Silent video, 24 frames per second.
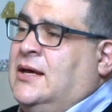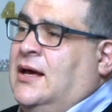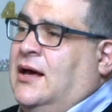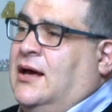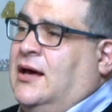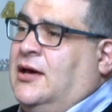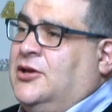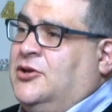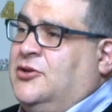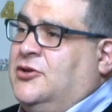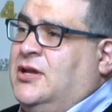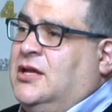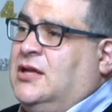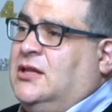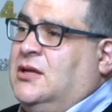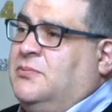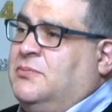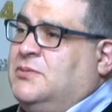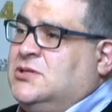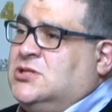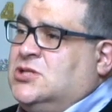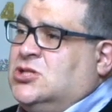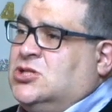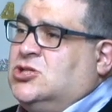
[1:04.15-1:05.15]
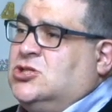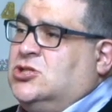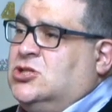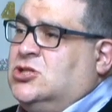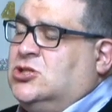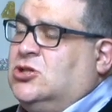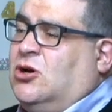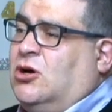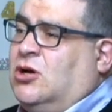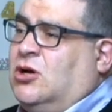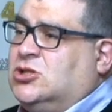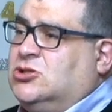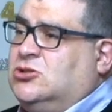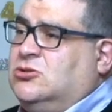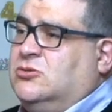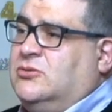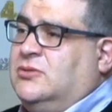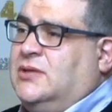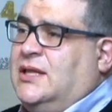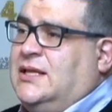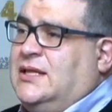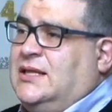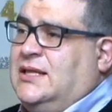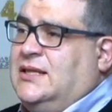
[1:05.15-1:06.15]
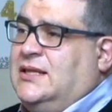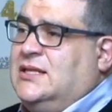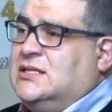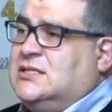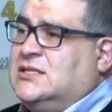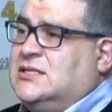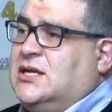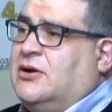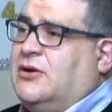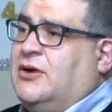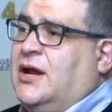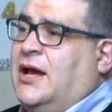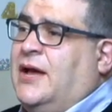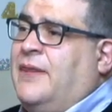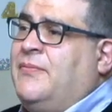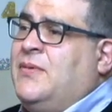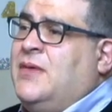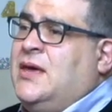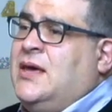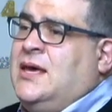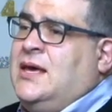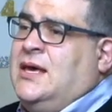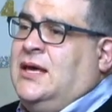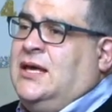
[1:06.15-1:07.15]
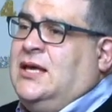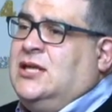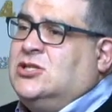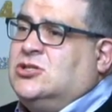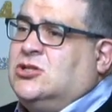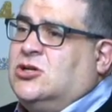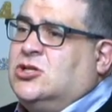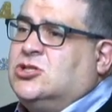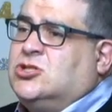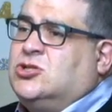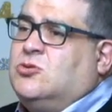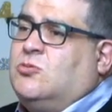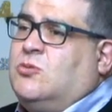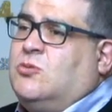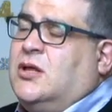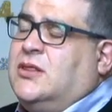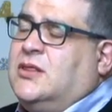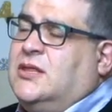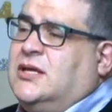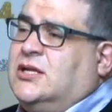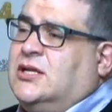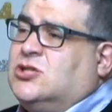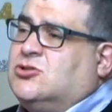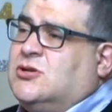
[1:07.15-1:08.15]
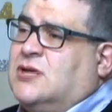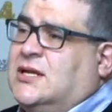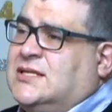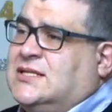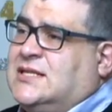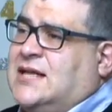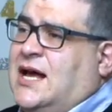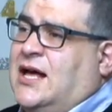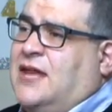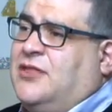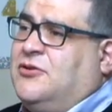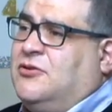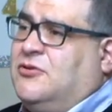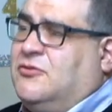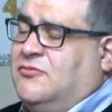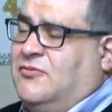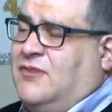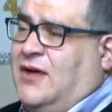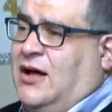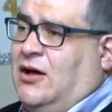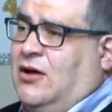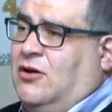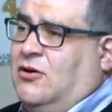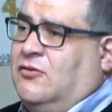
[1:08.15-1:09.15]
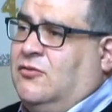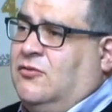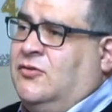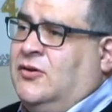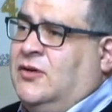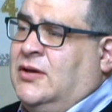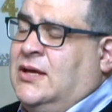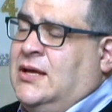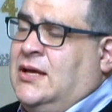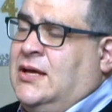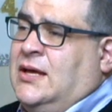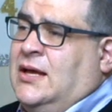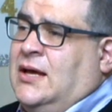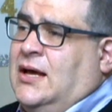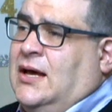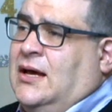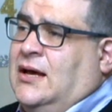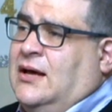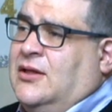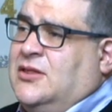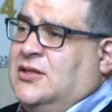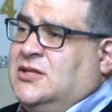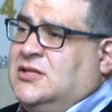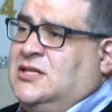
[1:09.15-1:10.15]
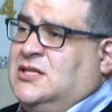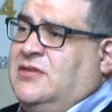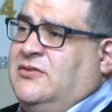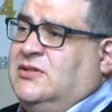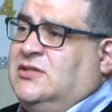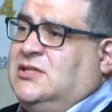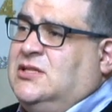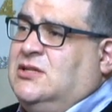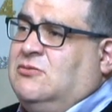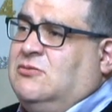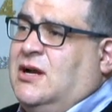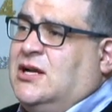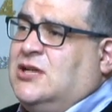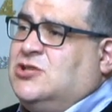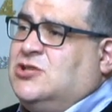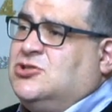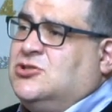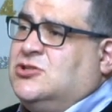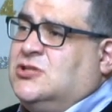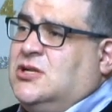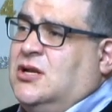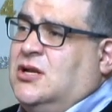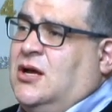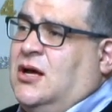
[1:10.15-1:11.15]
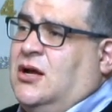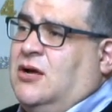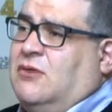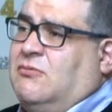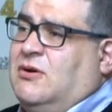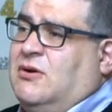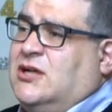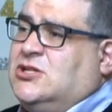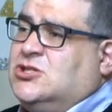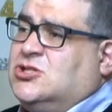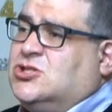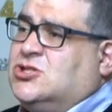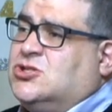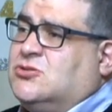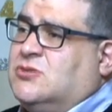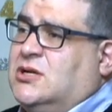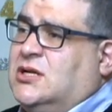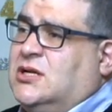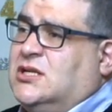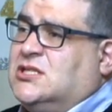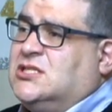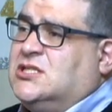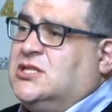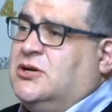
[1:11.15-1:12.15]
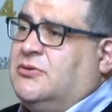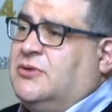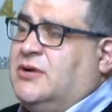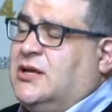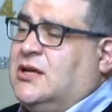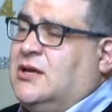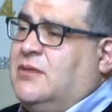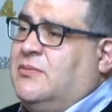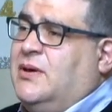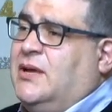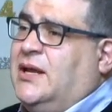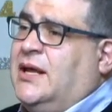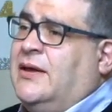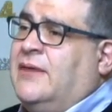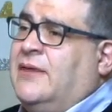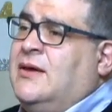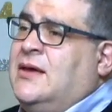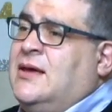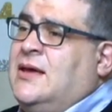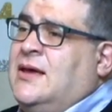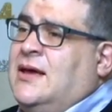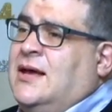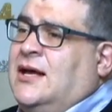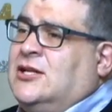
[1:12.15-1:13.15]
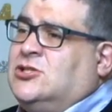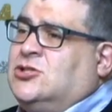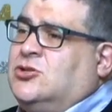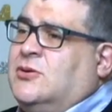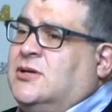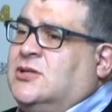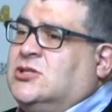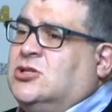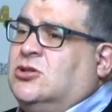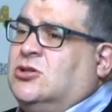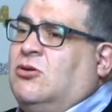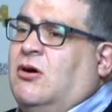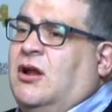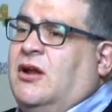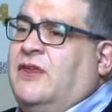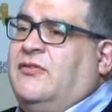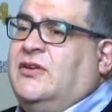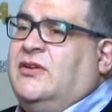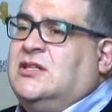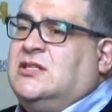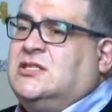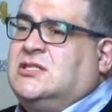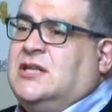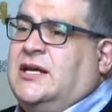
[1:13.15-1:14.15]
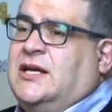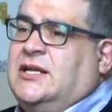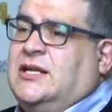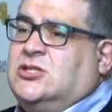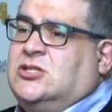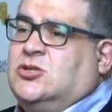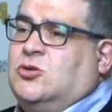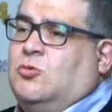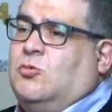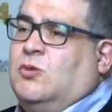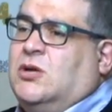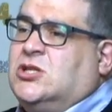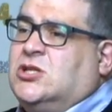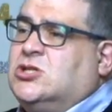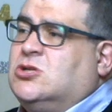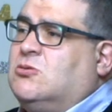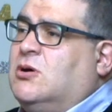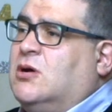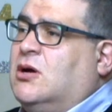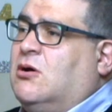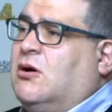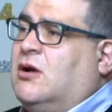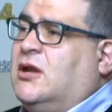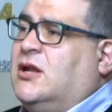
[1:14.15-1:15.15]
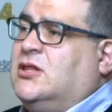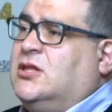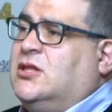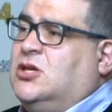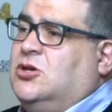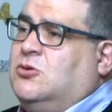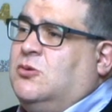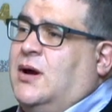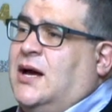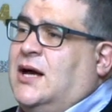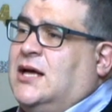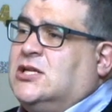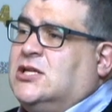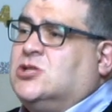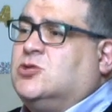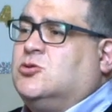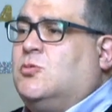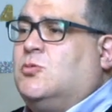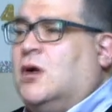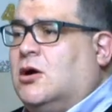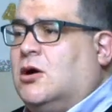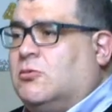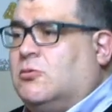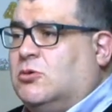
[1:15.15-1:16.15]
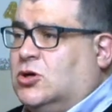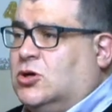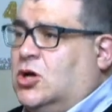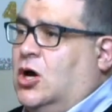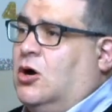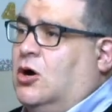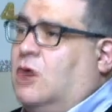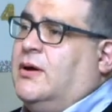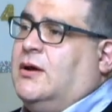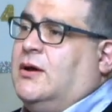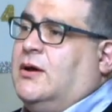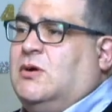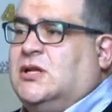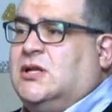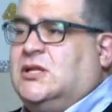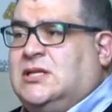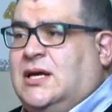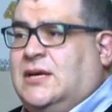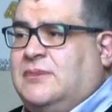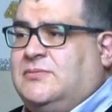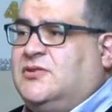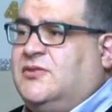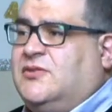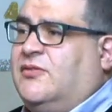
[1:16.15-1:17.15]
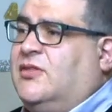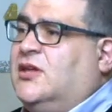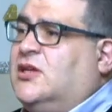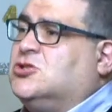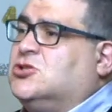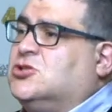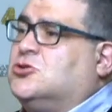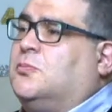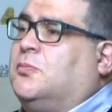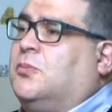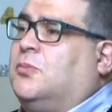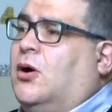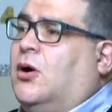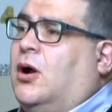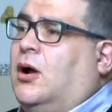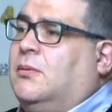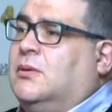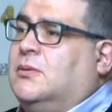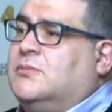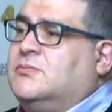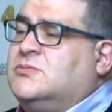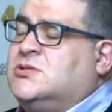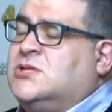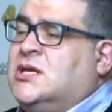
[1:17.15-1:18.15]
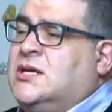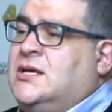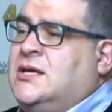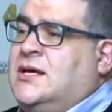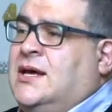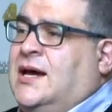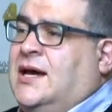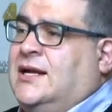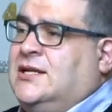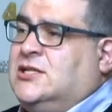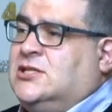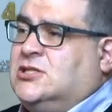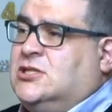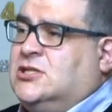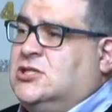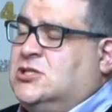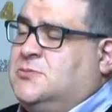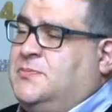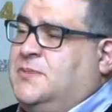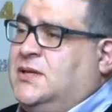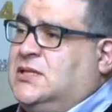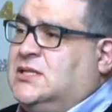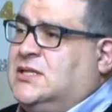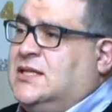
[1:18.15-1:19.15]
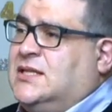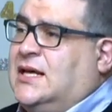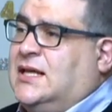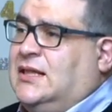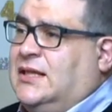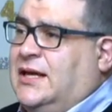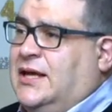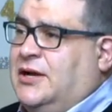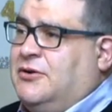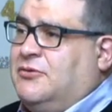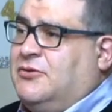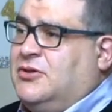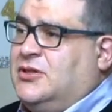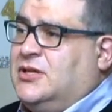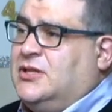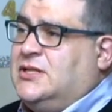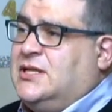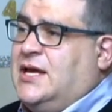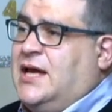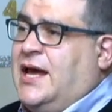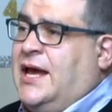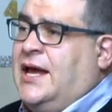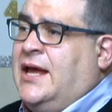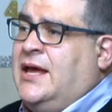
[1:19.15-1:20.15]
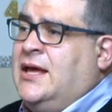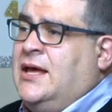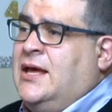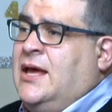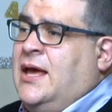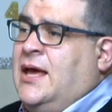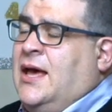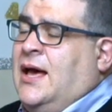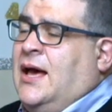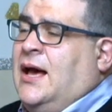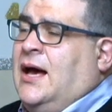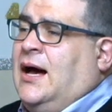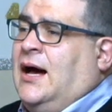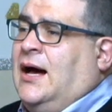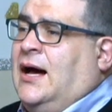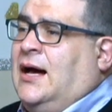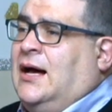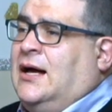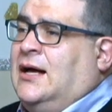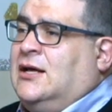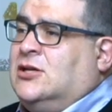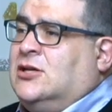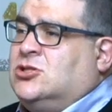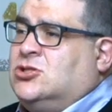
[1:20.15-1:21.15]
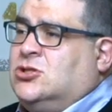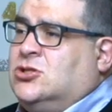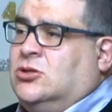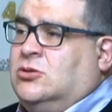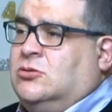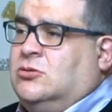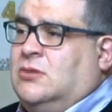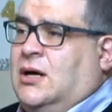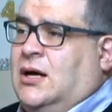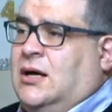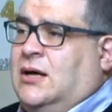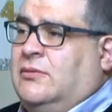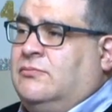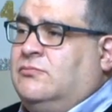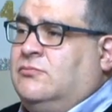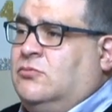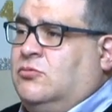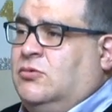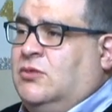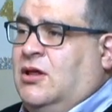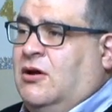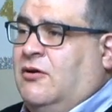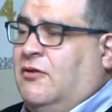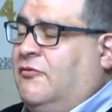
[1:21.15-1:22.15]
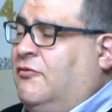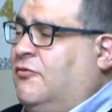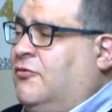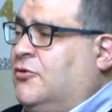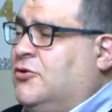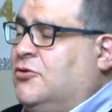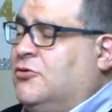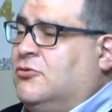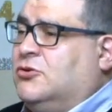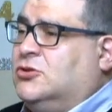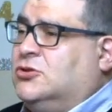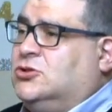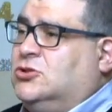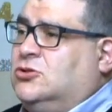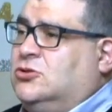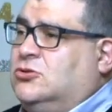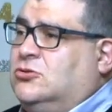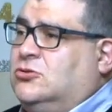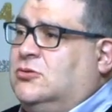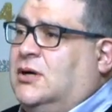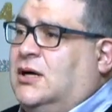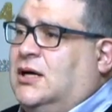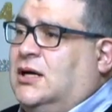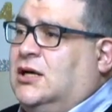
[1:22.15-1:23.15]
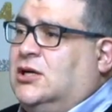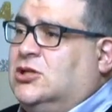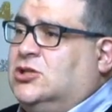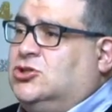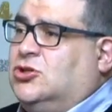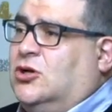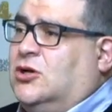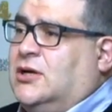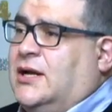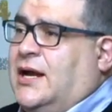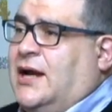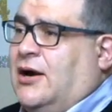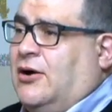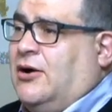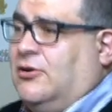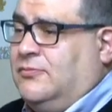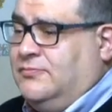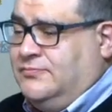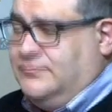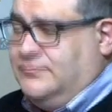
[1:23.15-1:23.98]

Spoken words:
positioned to talk to you in this area. He's also on the transcatheter valve, the TVT registry, a steering committee, and so he has a lot of insight into what's going on in the U.S., where we're going, what types of things are problems, and he's going to speak to that later in the day. Without further ado, John Carroll.